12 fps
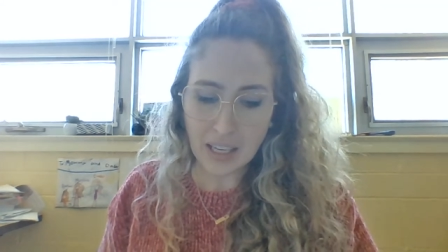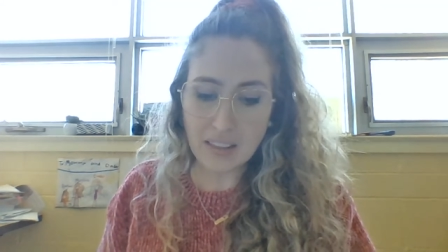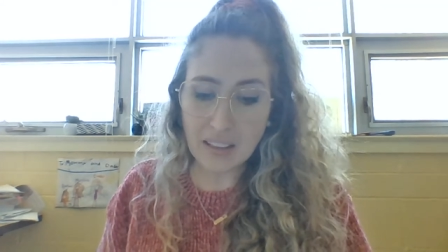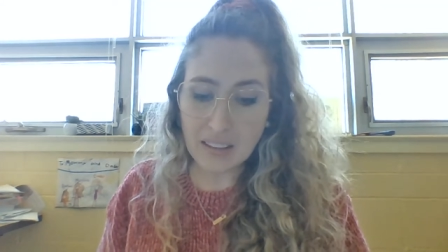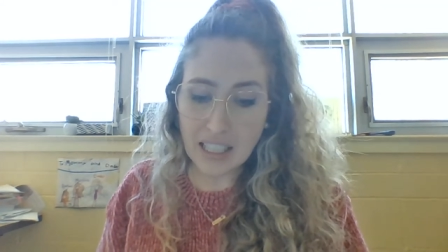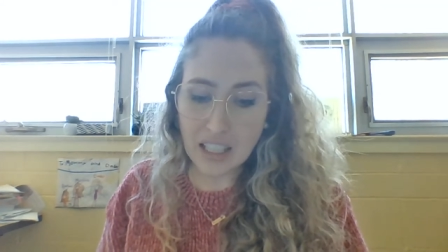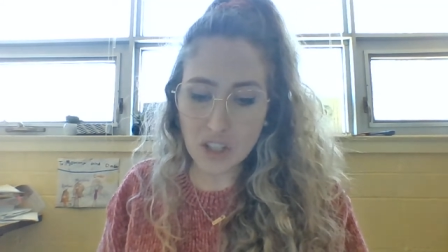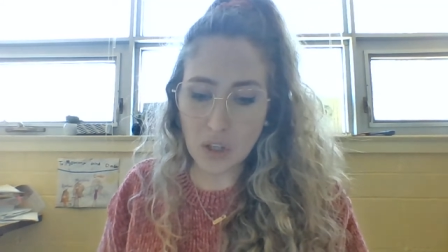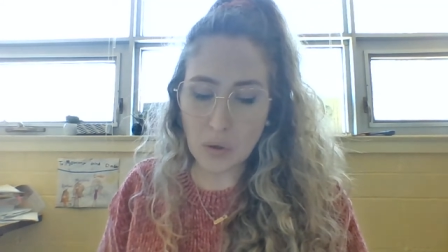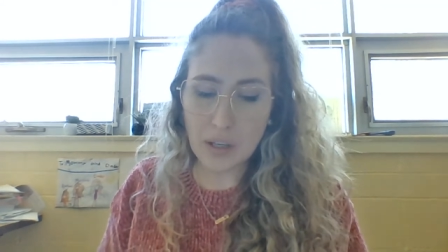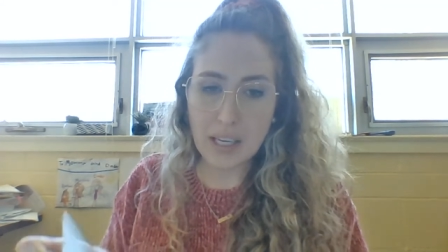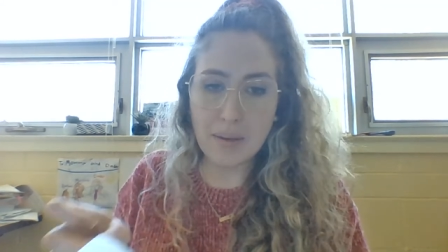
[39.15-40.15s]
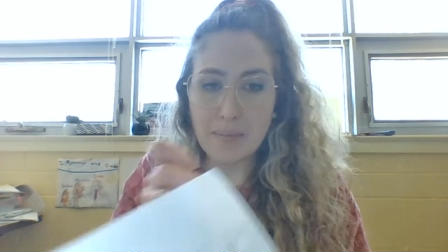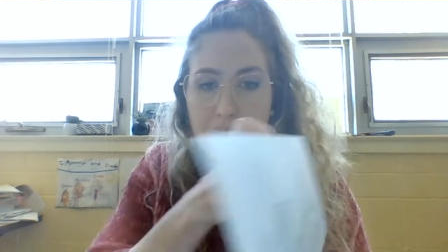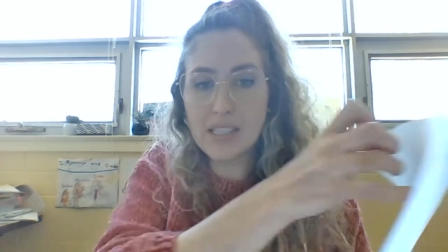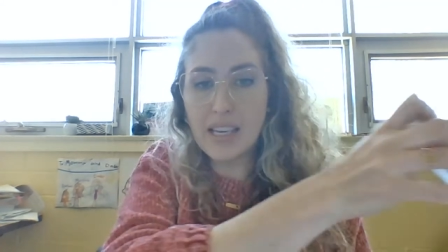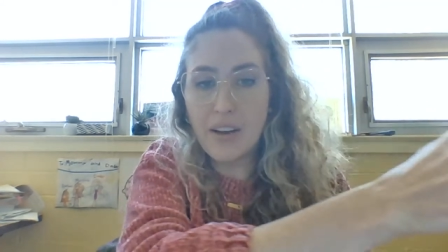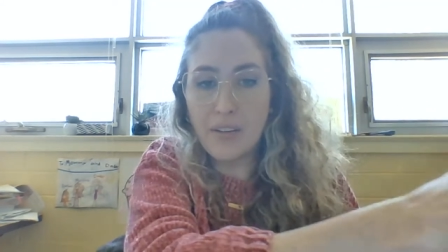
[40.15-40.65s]
The liege lord
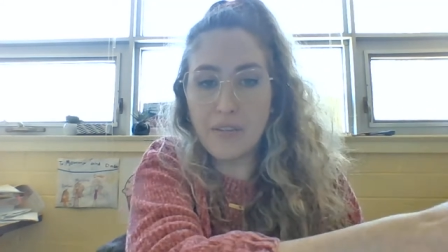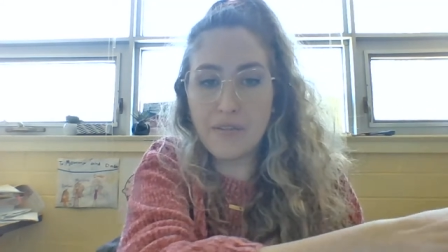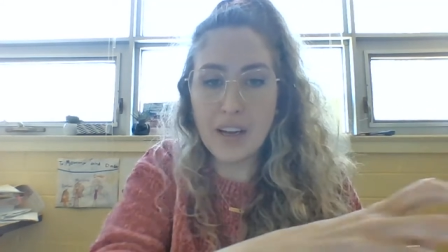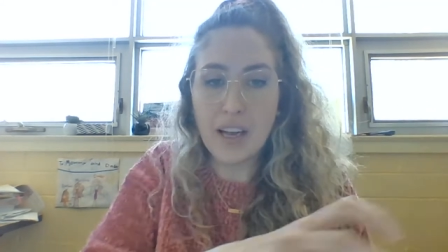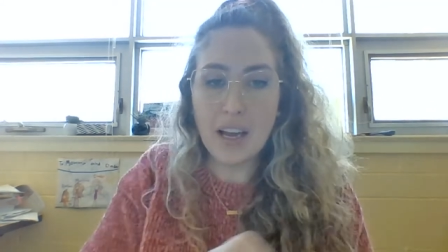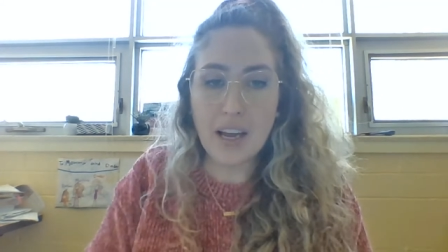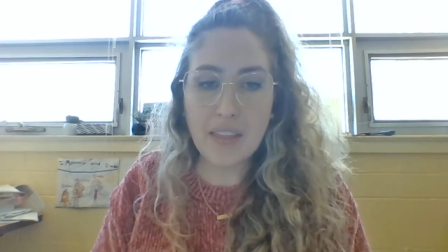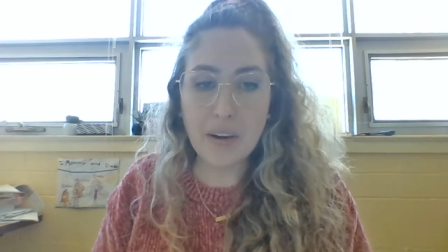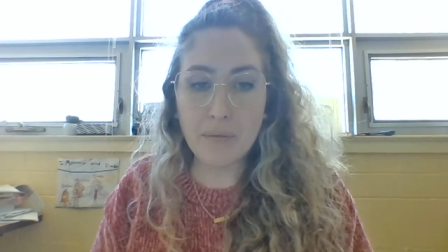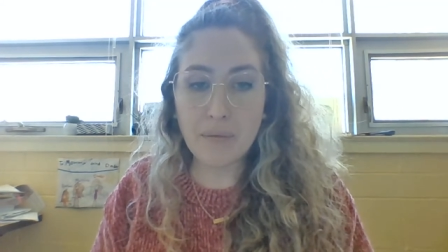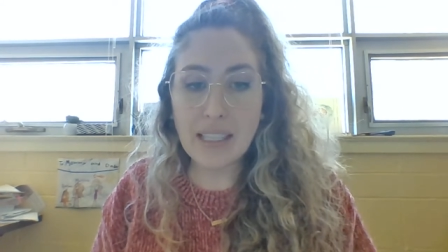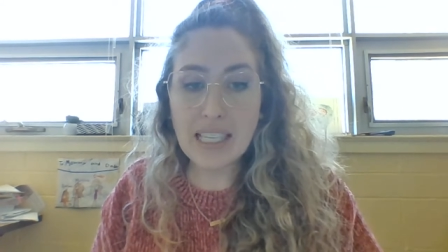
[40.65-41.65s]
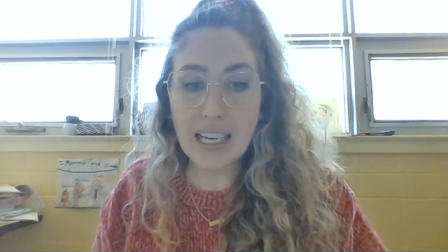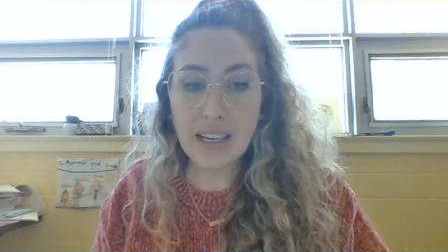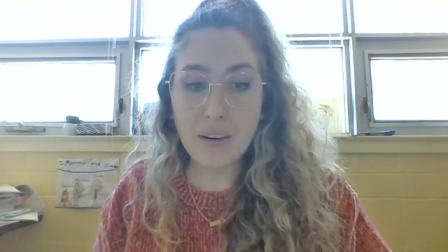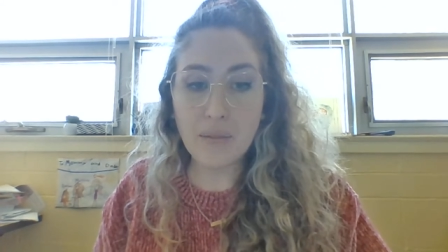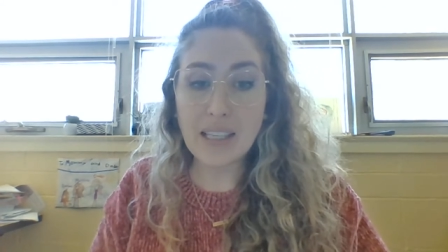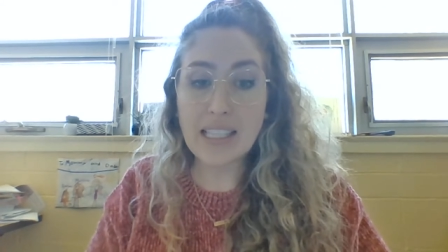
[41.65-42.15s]
himself then reta
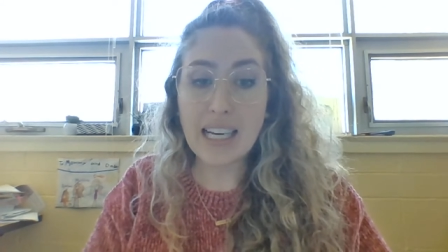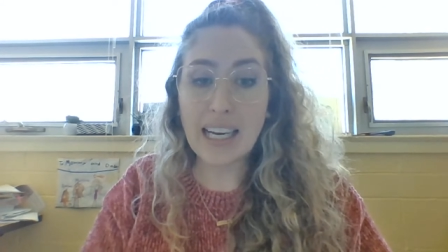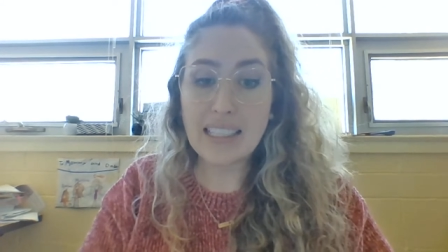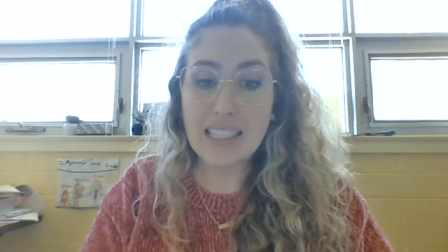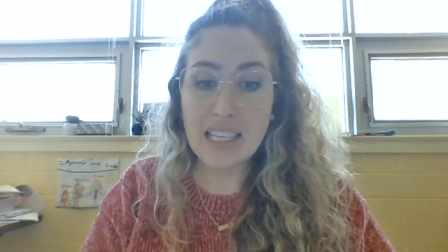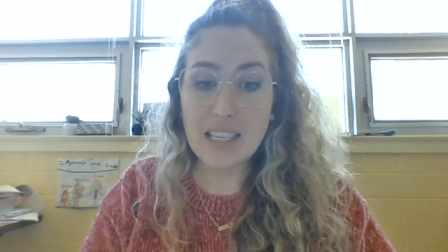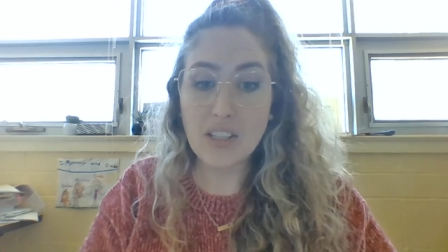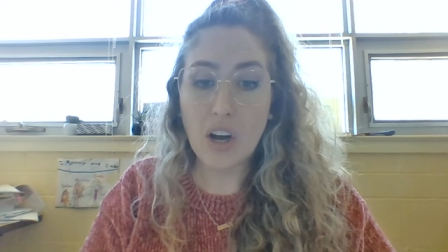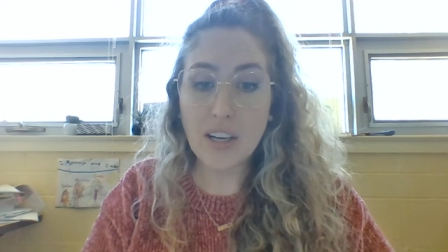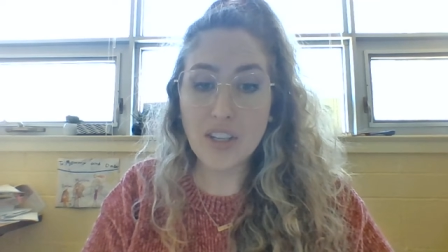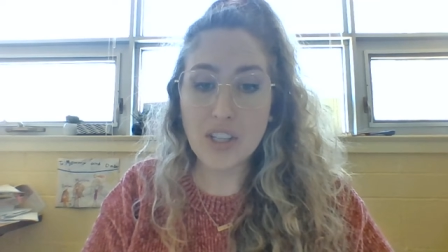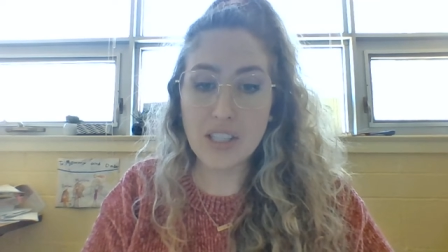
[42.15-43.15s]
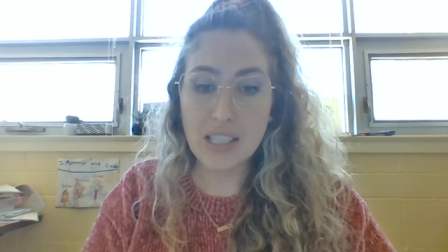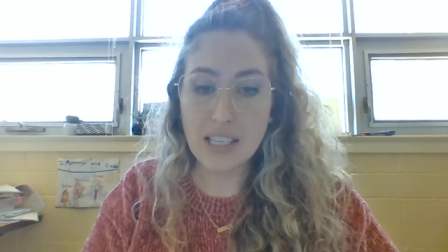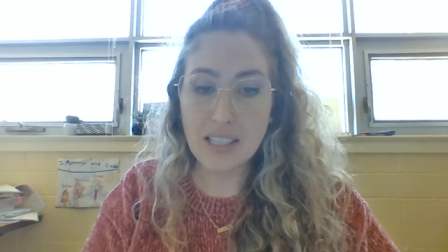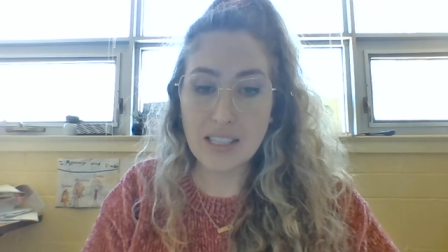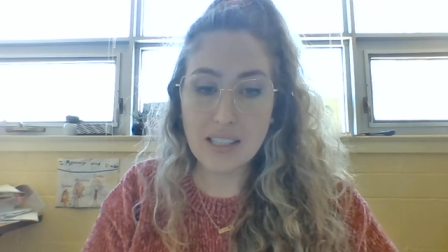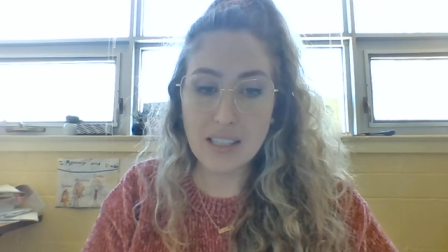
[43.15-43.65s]
retained his
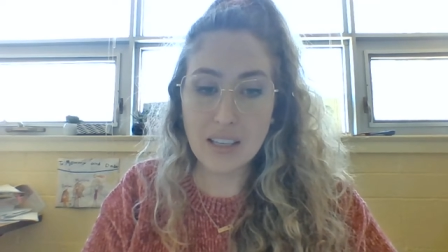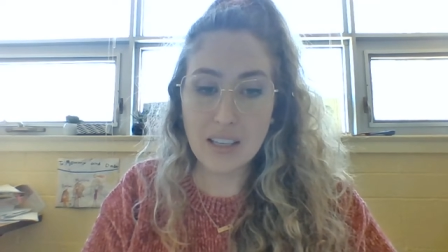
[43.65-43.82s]
consciousness,